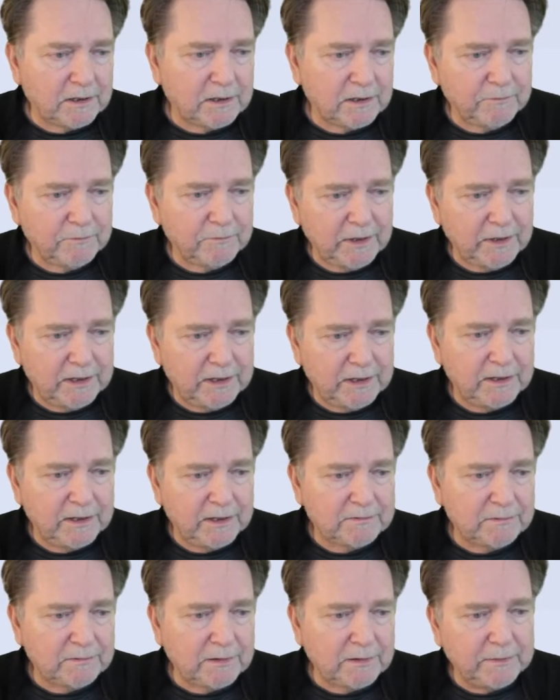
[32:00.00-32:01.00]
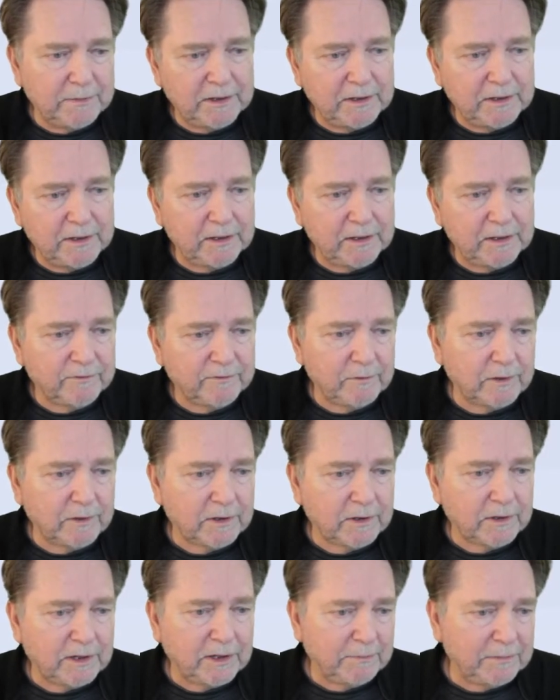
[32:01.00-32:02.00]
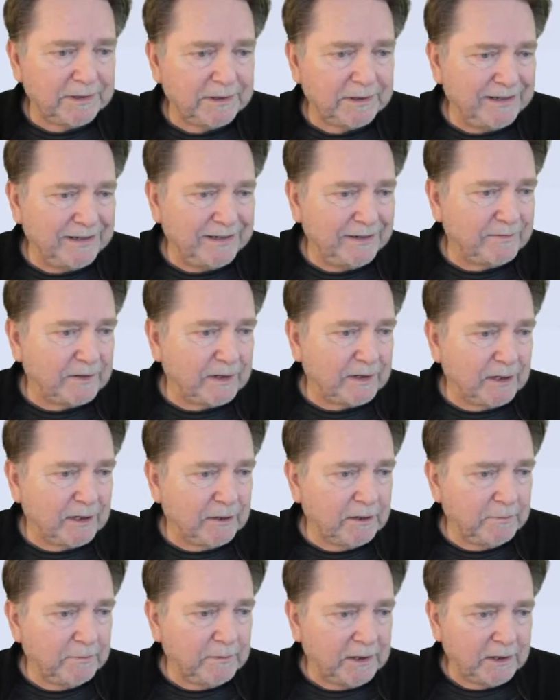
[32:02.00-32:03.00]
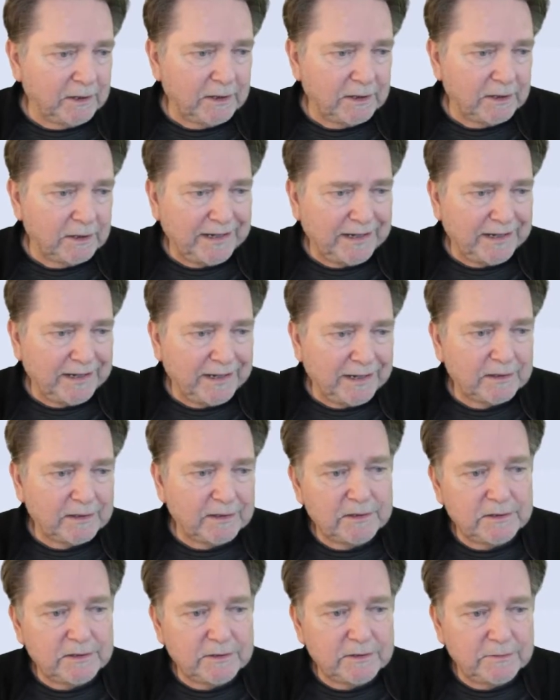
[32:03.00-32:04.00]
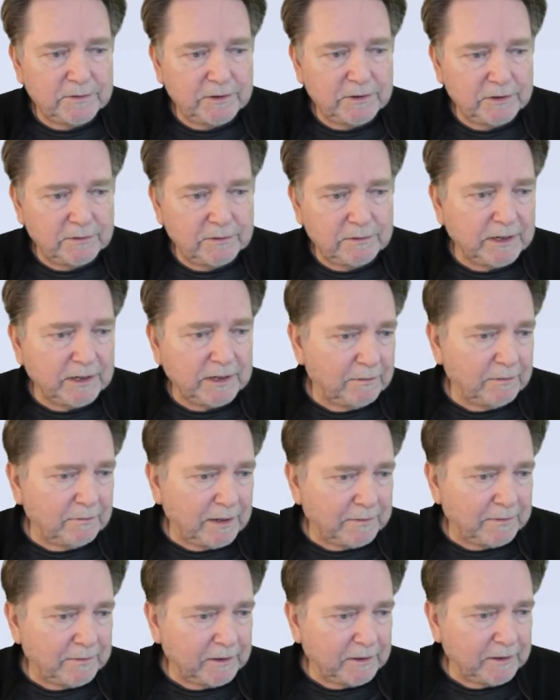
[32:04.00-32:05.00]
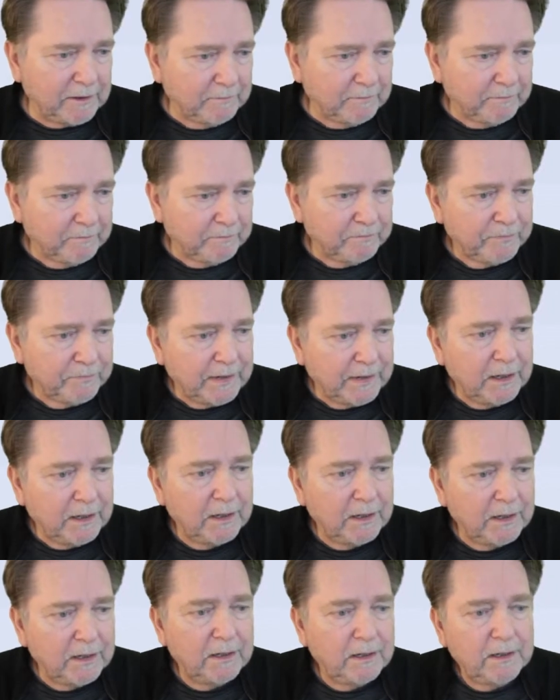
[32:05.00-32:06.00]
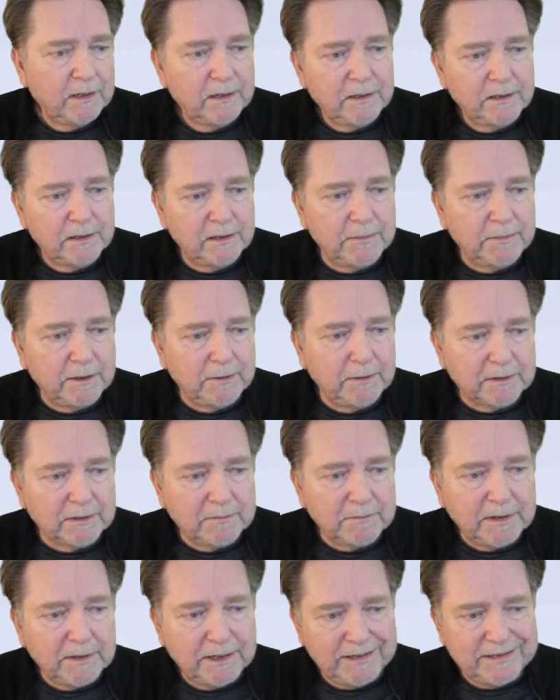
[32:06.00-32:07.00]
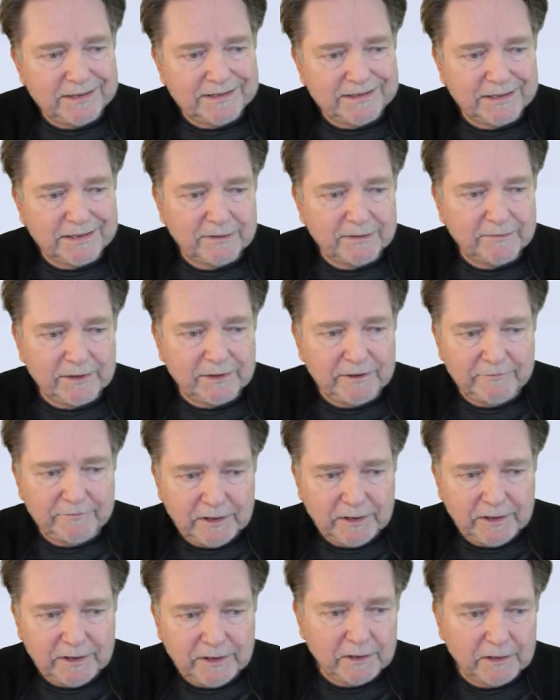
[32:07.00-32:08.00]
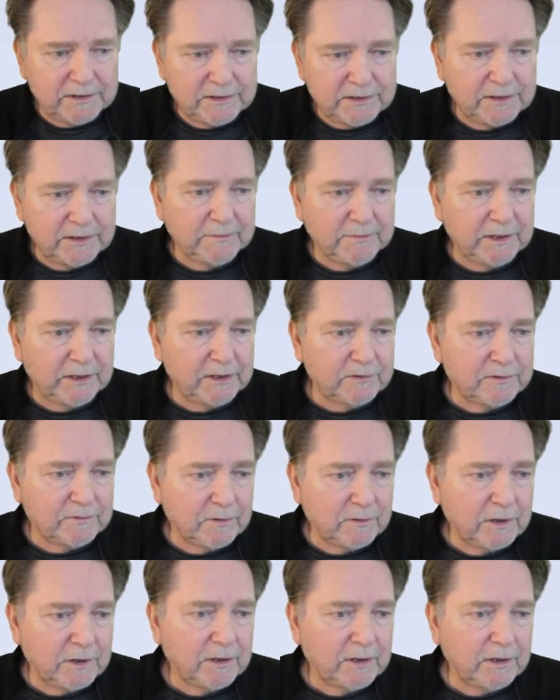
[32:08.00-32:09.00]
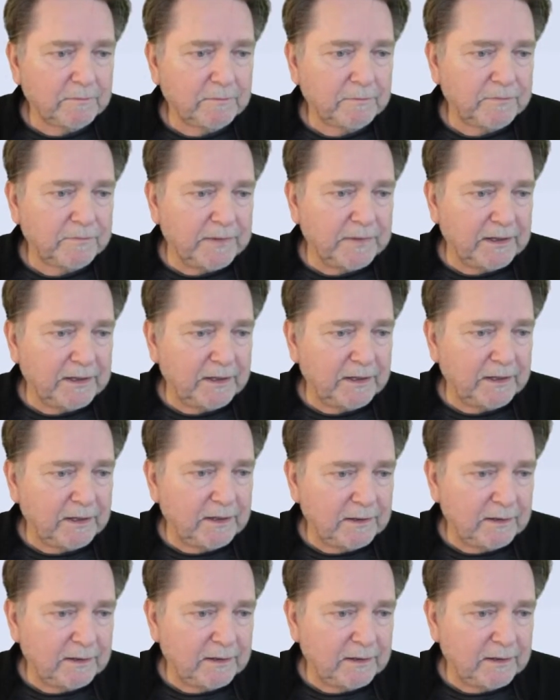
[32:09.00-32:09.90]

comprehend this weapon and therefore cannot believe that they are being attacked and subdued by a weapon. The public might instinctively feel that something is wrong, and